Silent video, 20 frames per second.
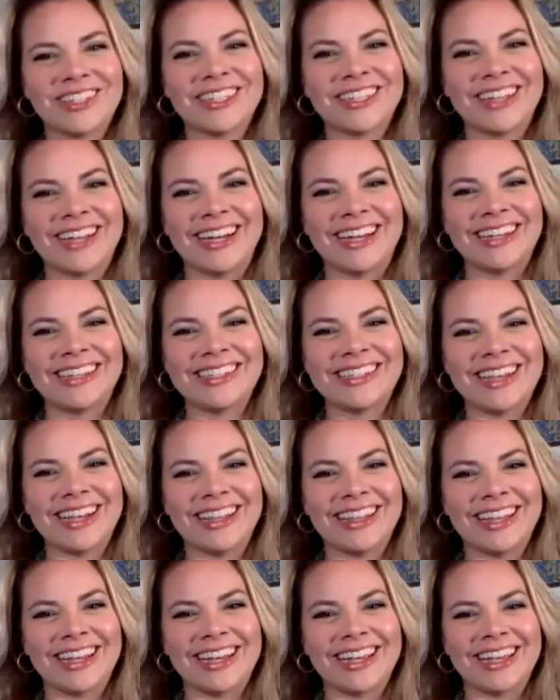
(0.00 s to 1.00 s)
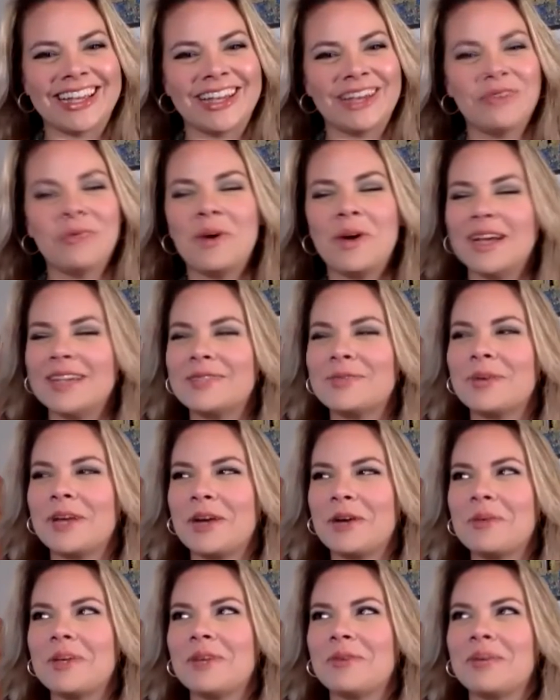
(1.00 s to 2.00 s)
nice. I like it. It was when
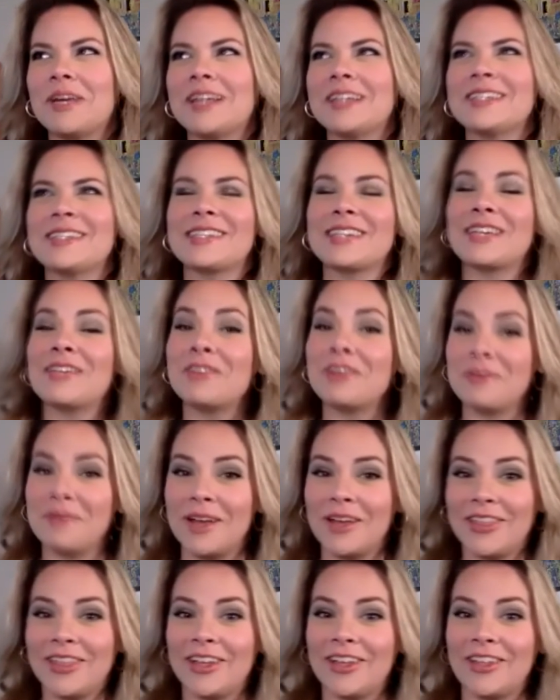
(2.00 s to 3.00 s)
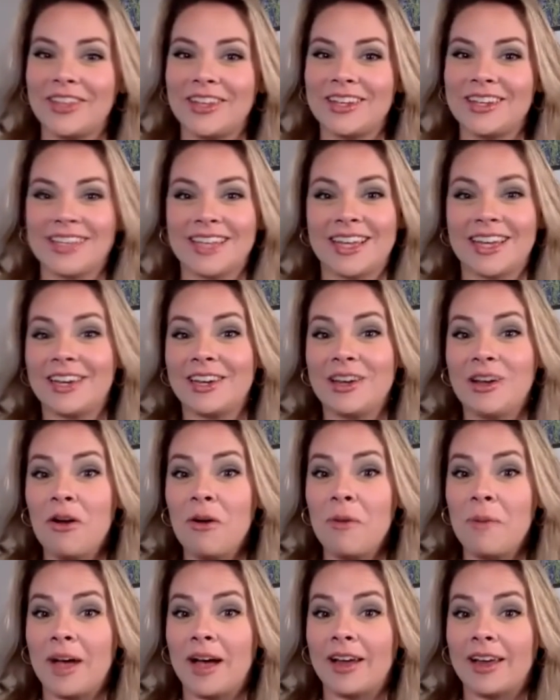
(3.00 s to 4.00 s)
I discovered Mouth Healthy, because I didn't know
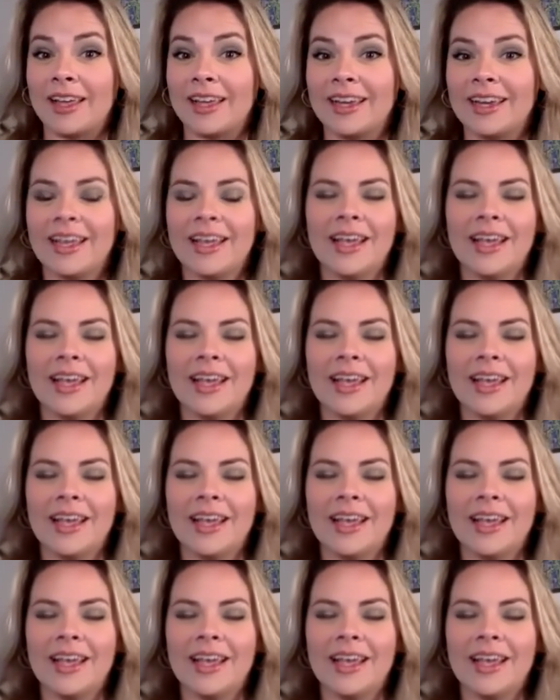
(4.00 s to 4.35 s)
about it.